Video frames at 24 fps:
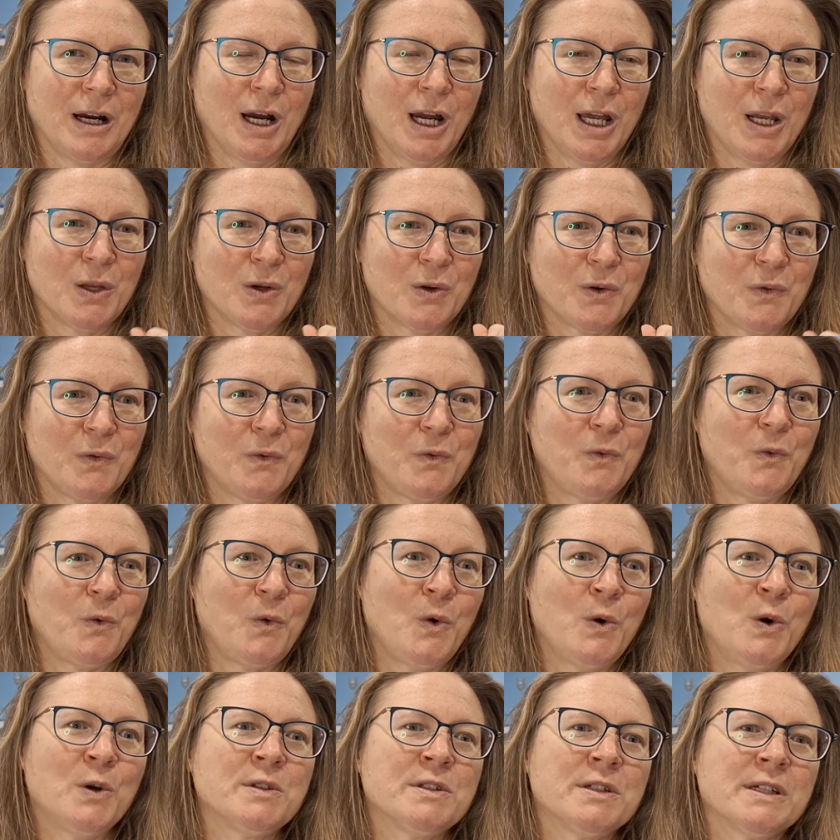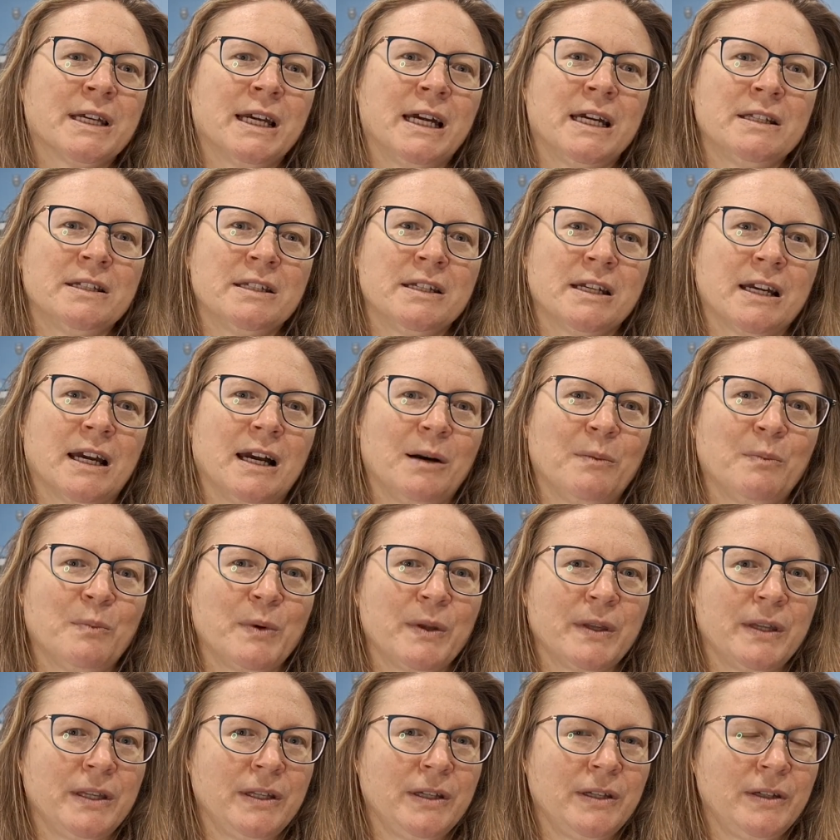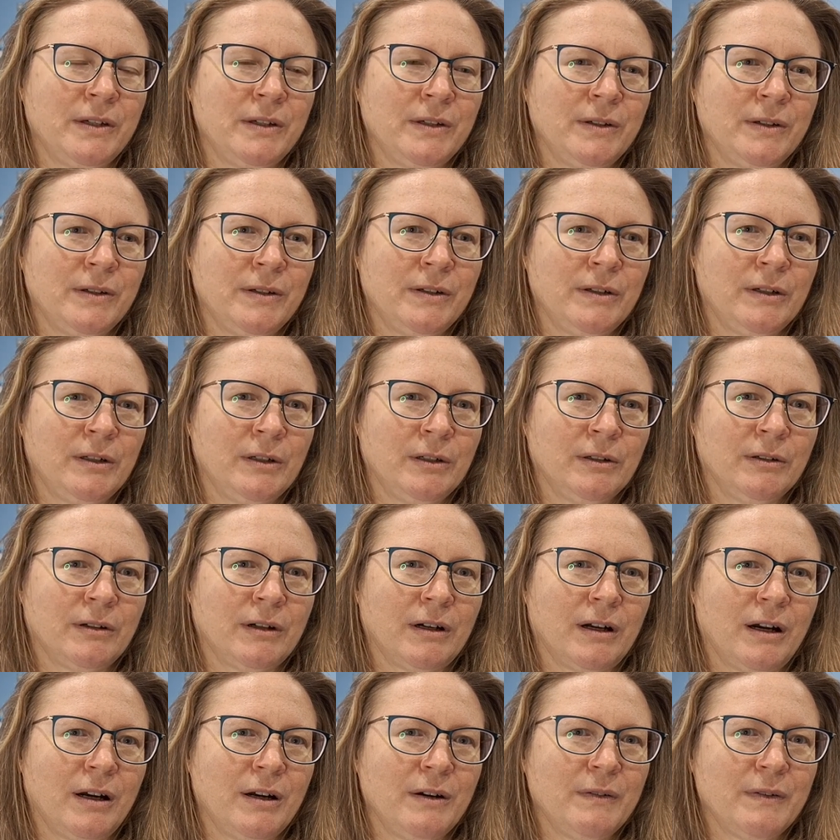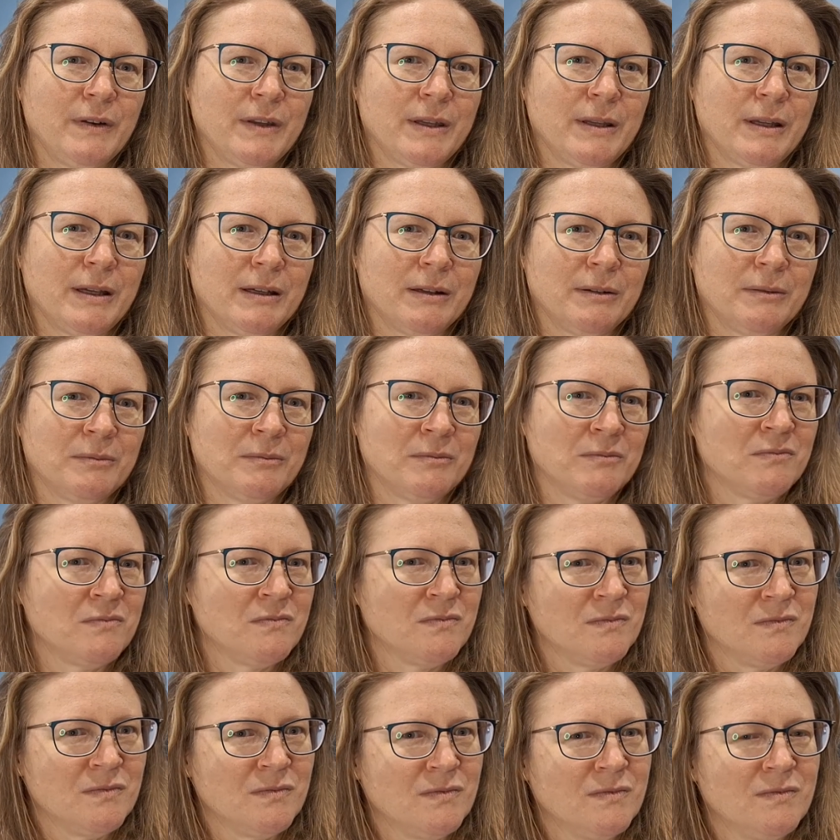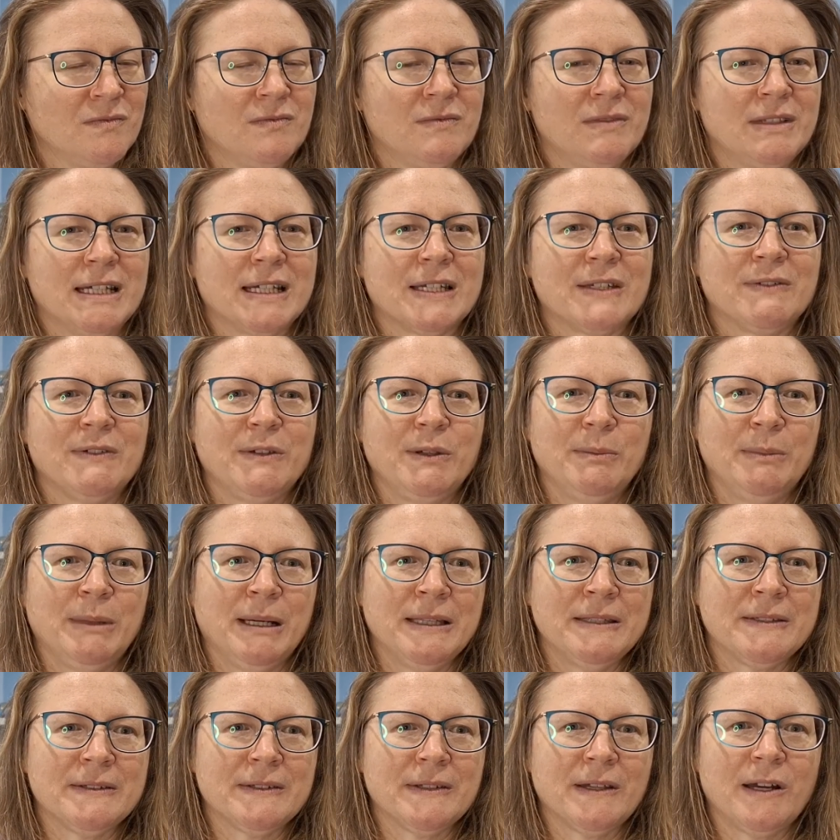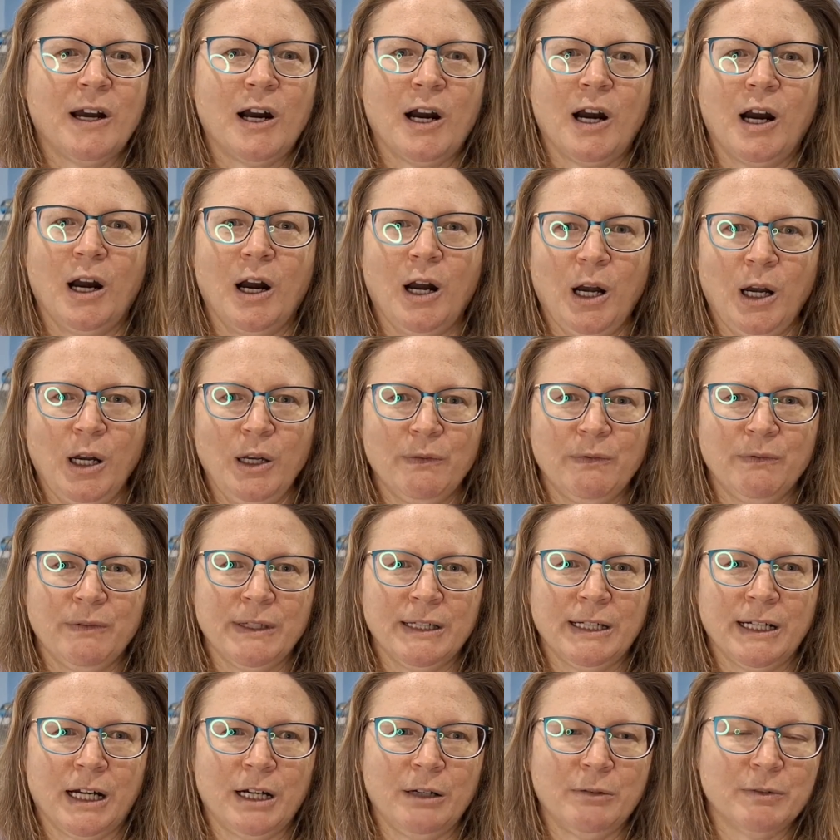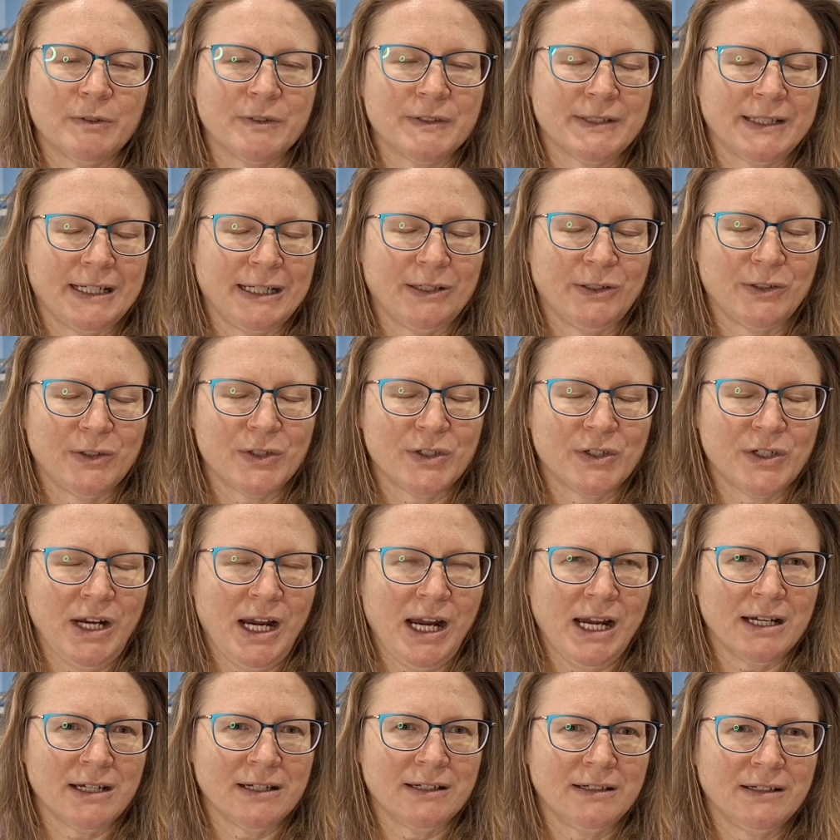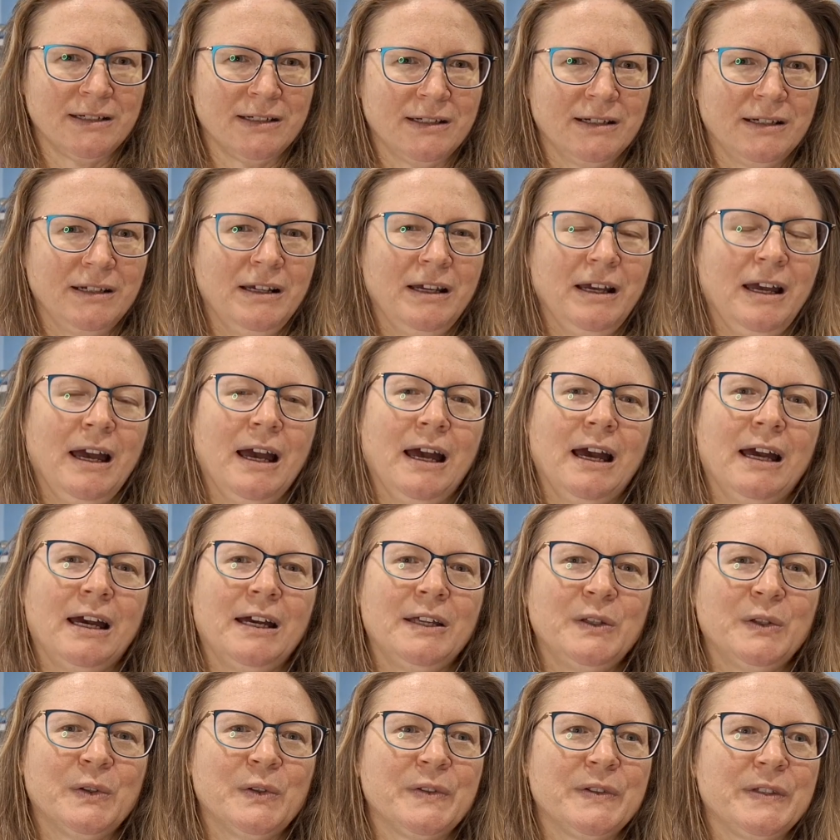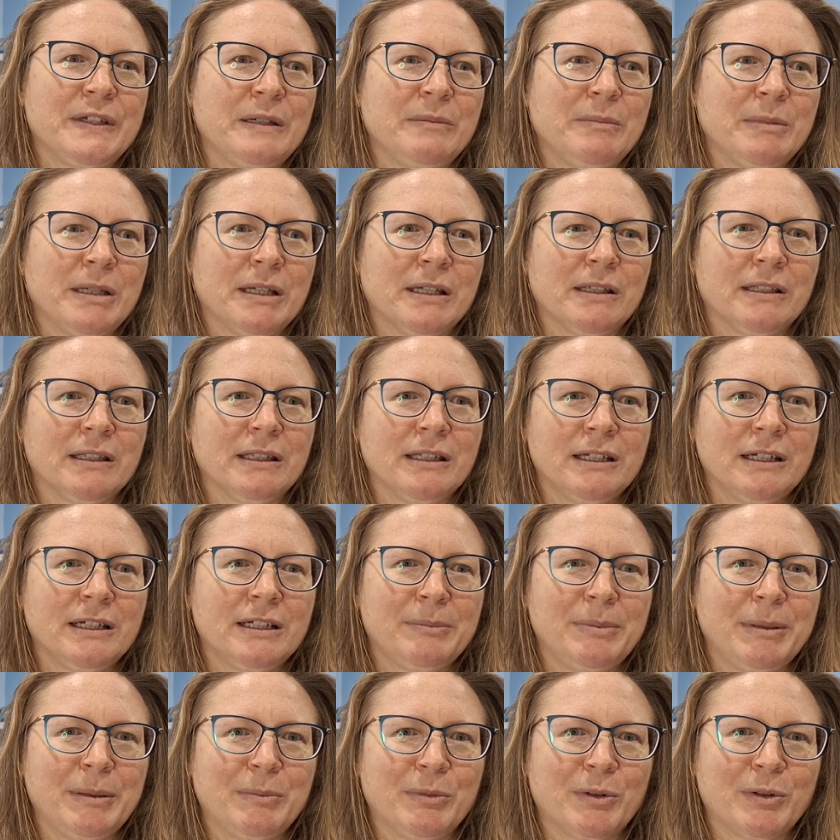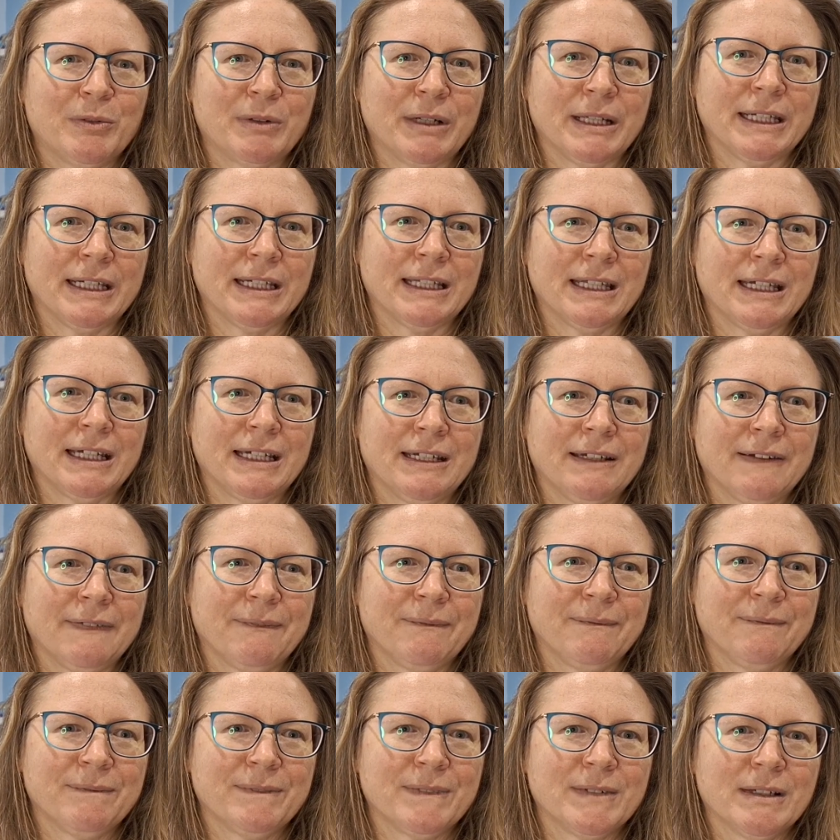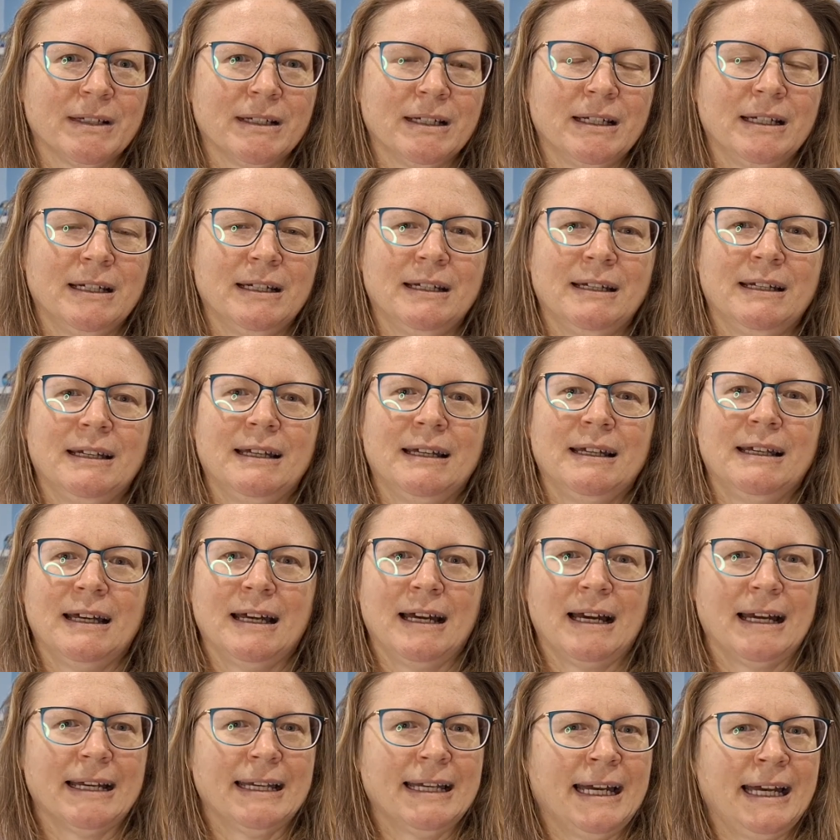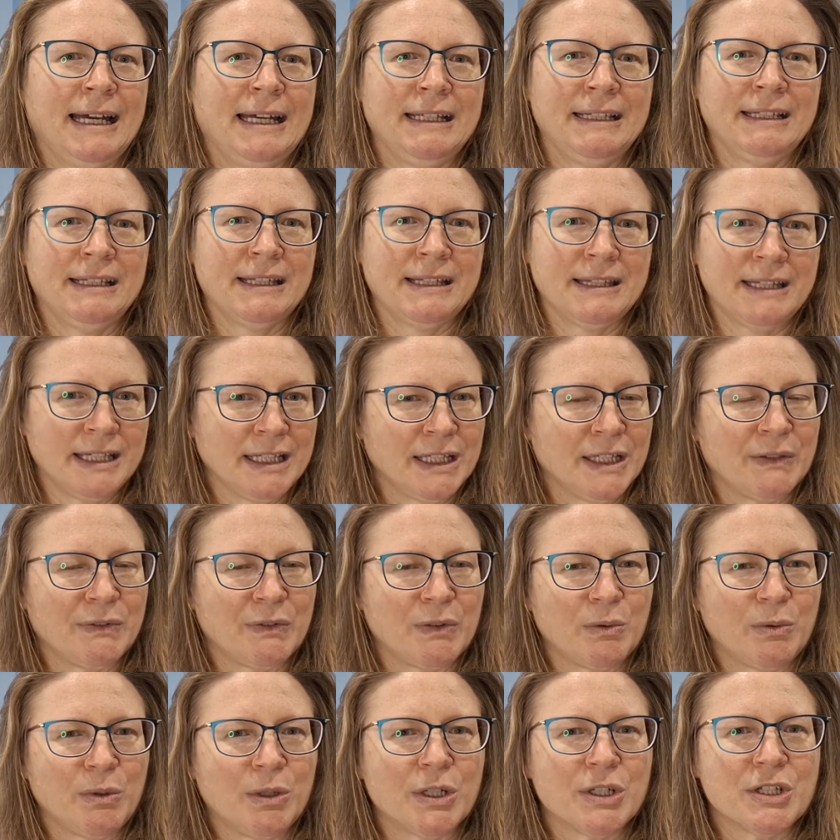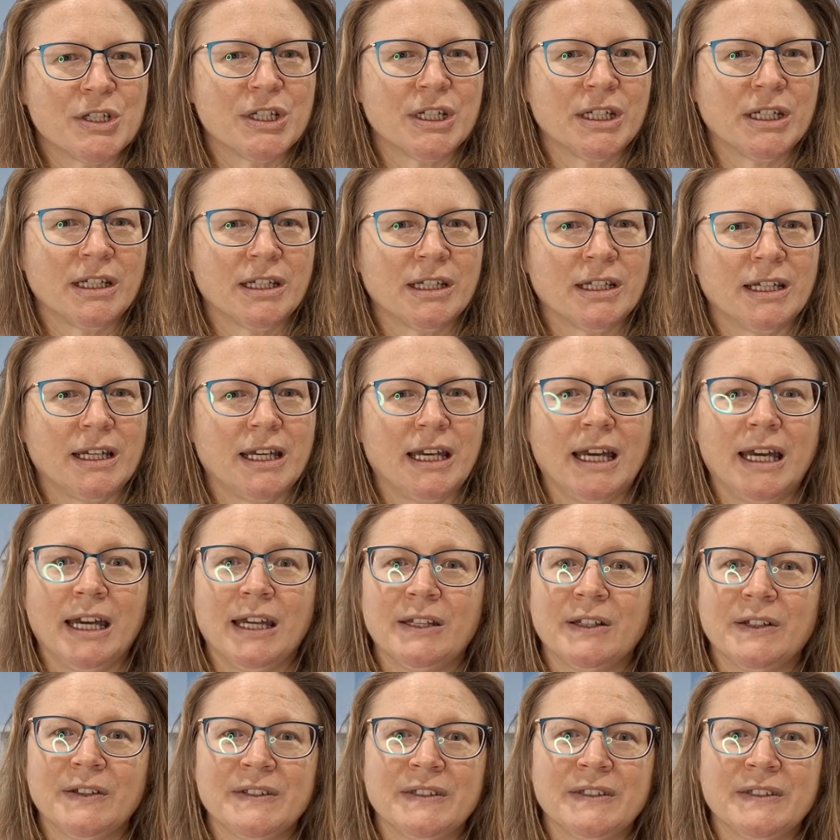look forward to catching up with you over the next few months. Hopefully I will stay on track and you'll see me a little bit more regularly. Again, thank you for watching and I'll